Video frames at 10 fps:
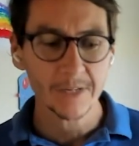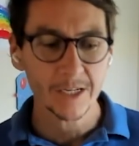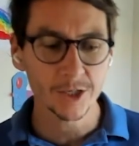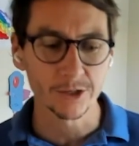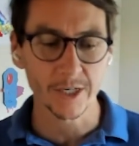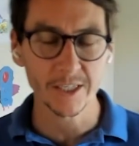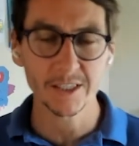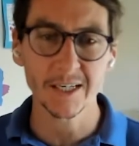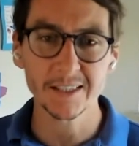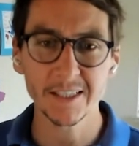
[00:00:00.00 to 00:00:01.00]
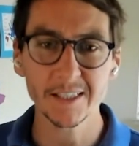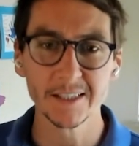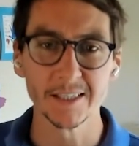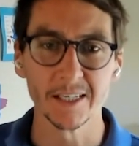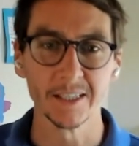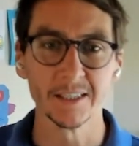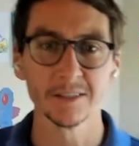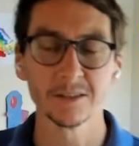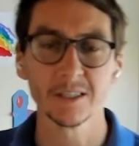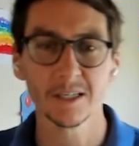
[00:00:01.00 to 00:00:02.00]
you know, I think at the end of the day,
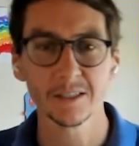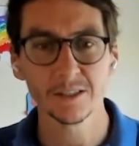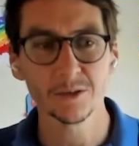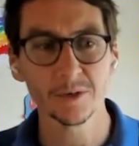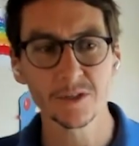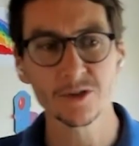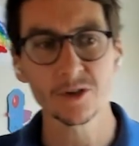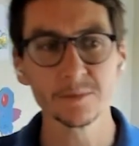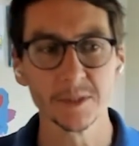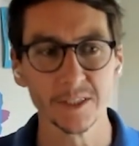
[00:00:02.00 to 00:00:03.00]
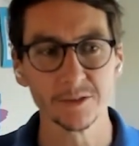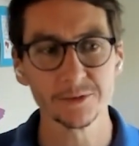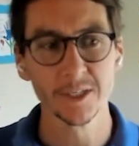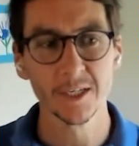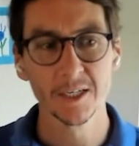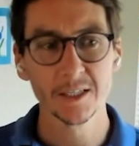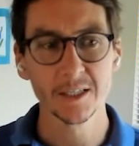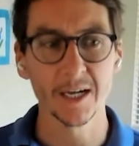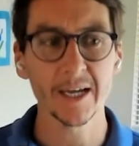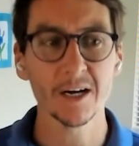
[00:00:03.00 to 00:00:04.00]
you know, we have a strong belief
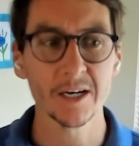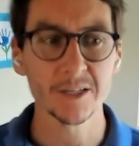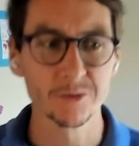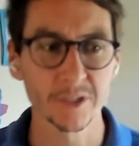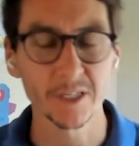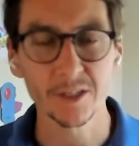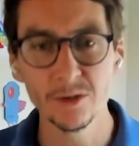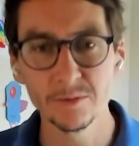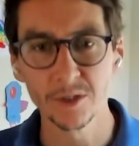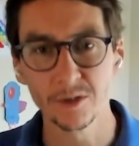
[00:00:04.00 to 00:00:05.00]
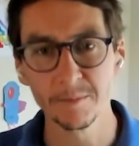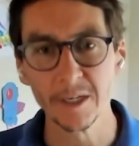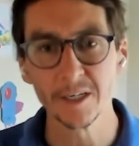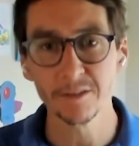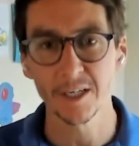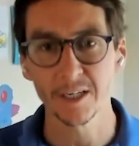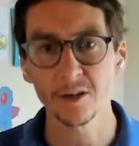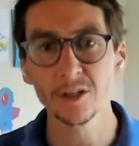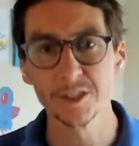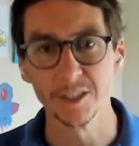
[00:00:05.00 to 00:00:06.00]
that AI is really a human augmentative
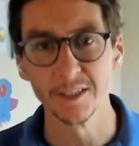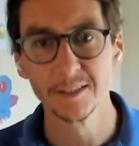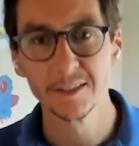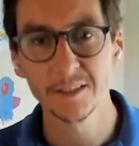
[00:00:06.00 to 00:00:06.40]
technology.